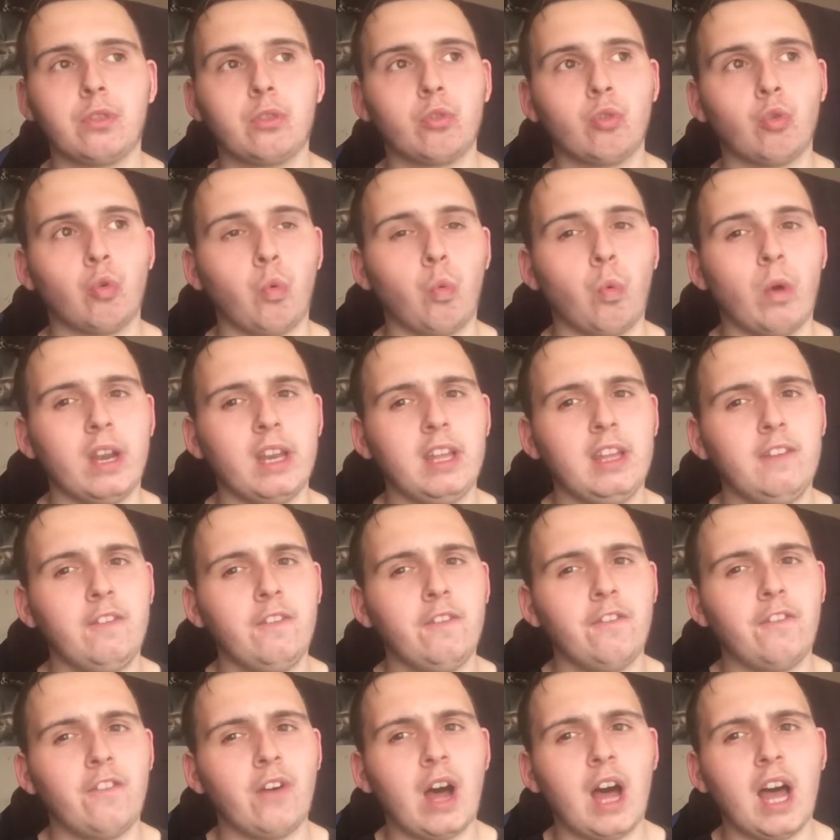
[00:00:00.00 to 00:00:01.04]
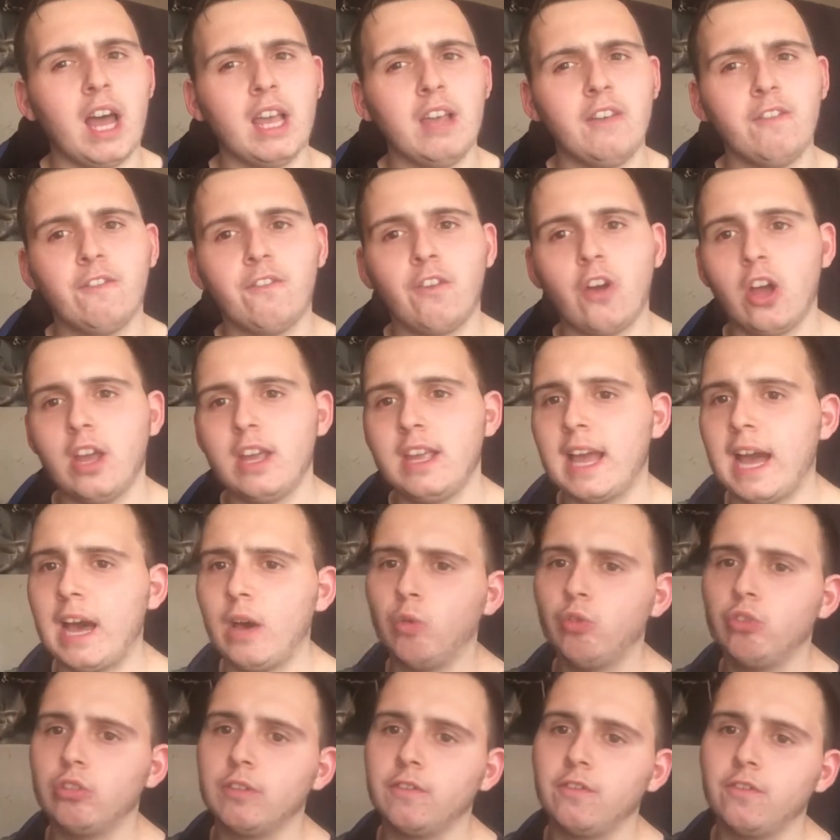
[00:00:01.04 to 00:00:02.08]
25, 30
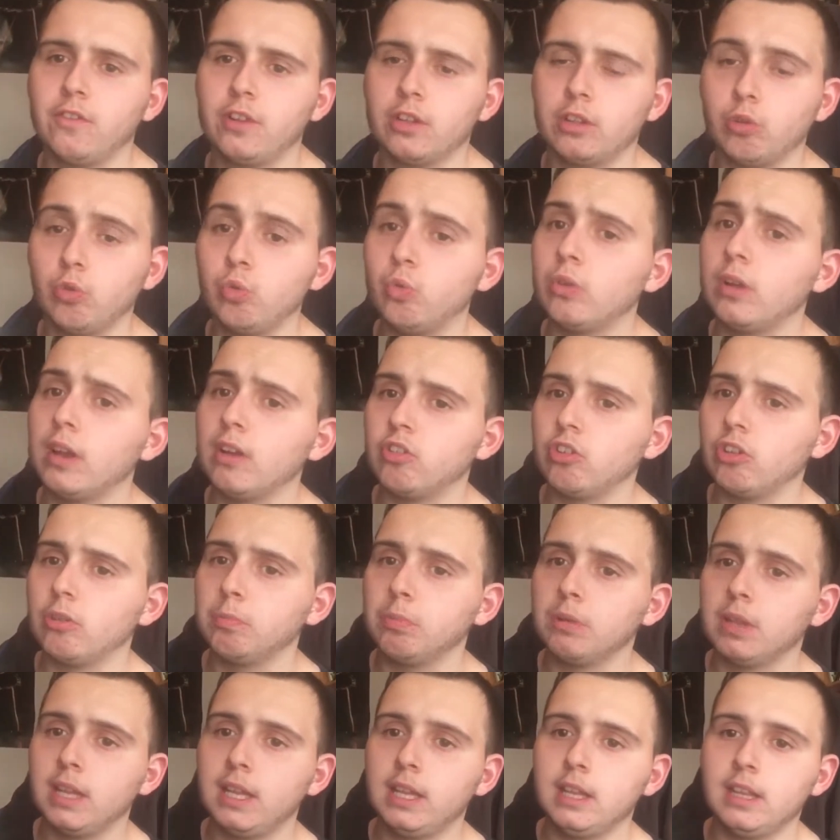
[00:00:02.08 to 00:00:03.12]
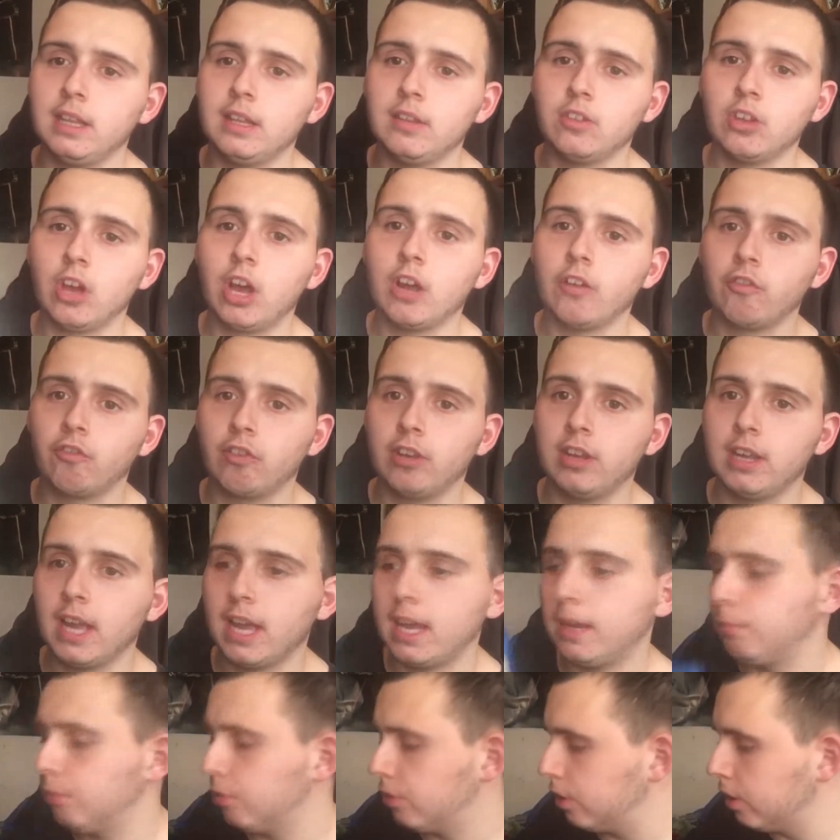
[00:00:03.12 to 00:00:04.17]
hours to actually complete the entire 3
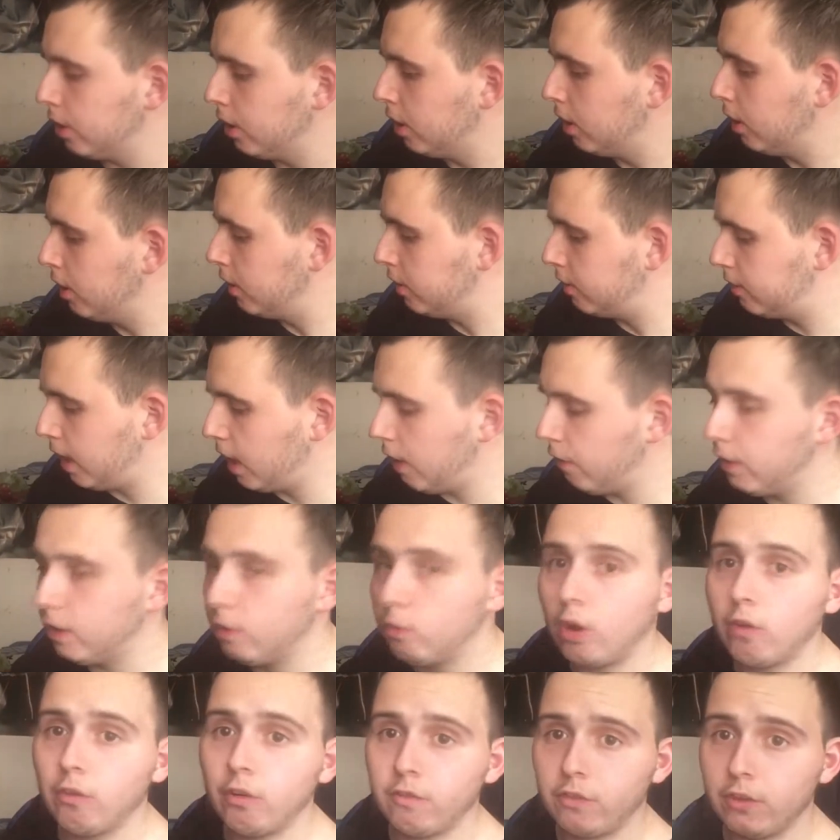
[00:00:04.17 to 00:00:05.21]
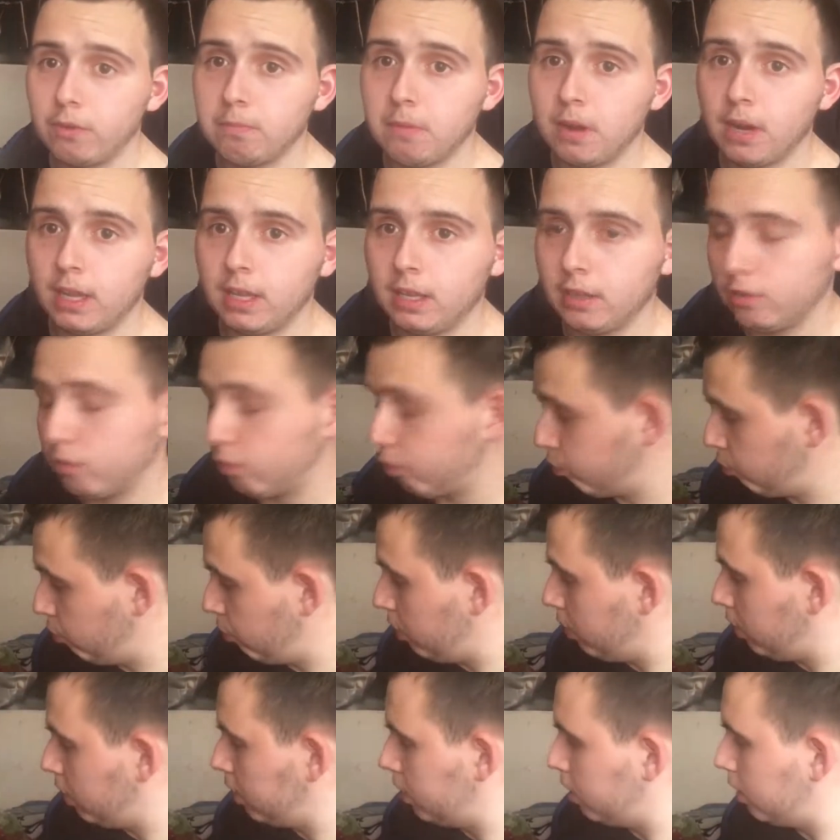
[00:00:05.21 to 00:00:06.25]
games. Definitely well worth your money. It's
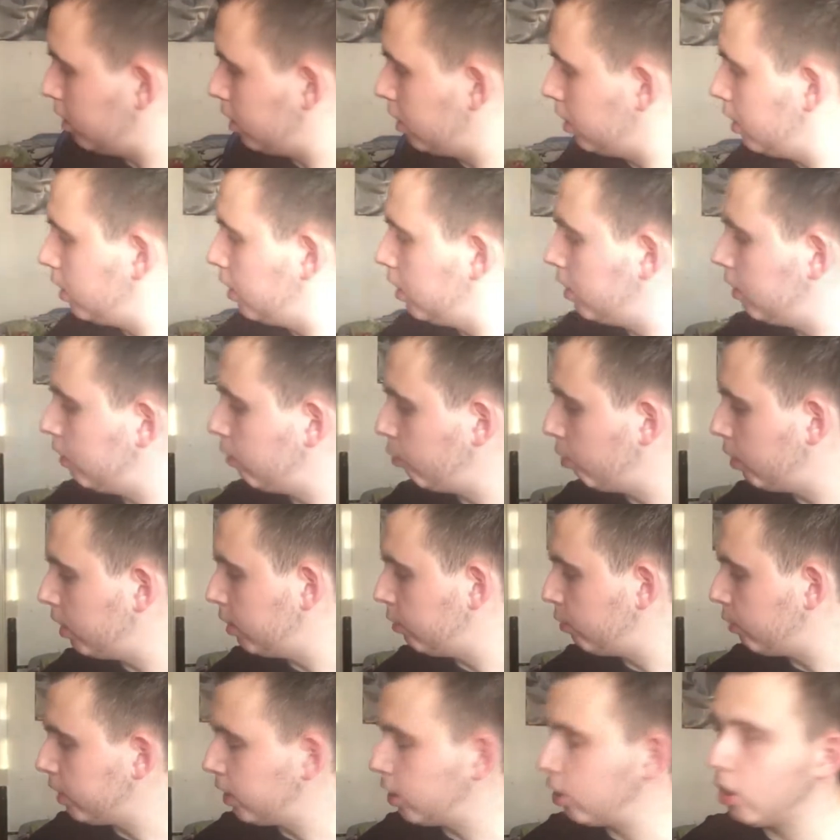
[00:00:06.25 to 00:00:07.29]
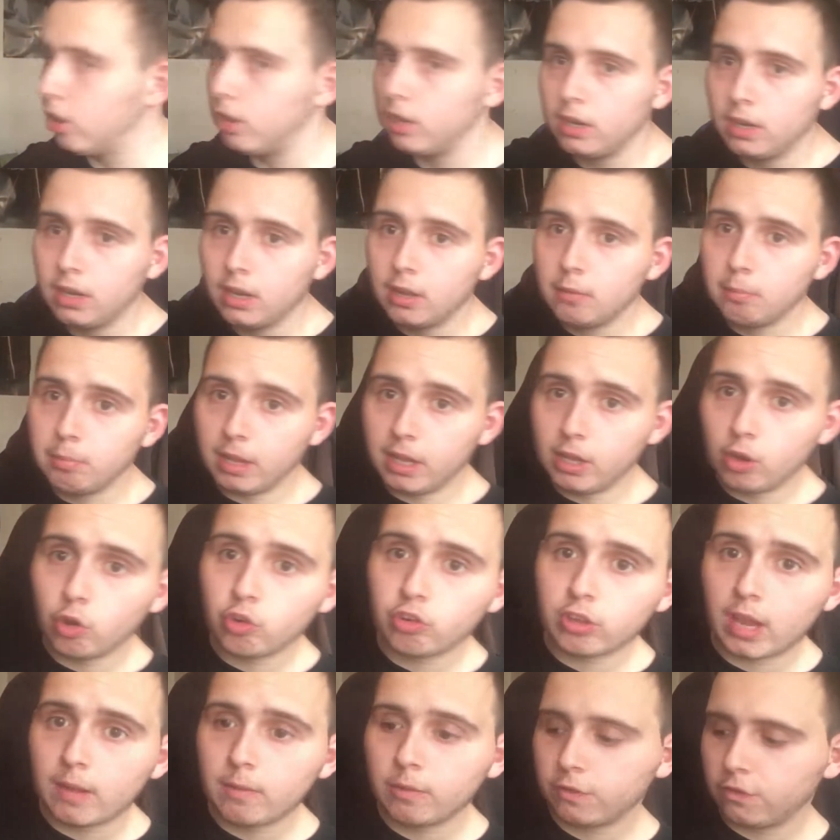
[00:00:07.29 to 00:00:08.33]
really, really, really good. Play
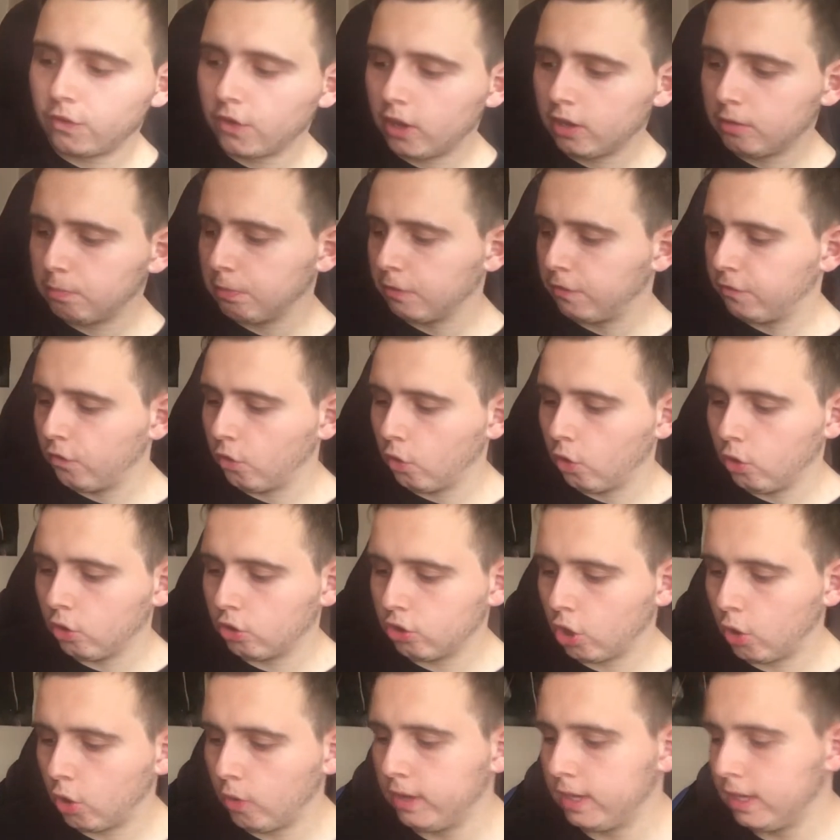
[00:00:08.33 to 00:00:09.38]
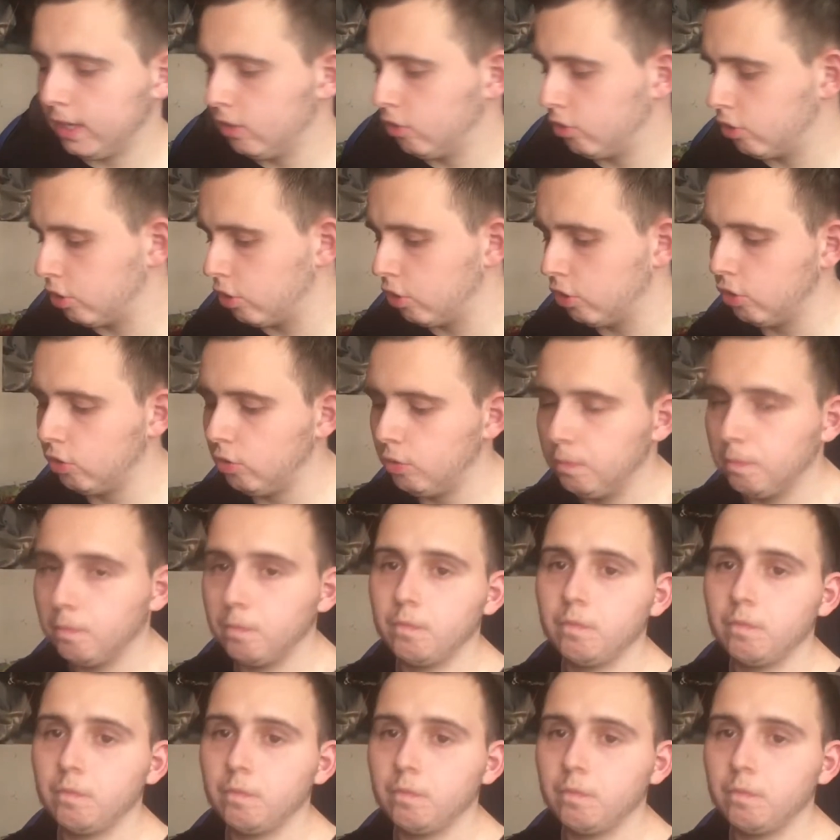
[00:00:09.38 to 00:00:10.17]
those games first before going into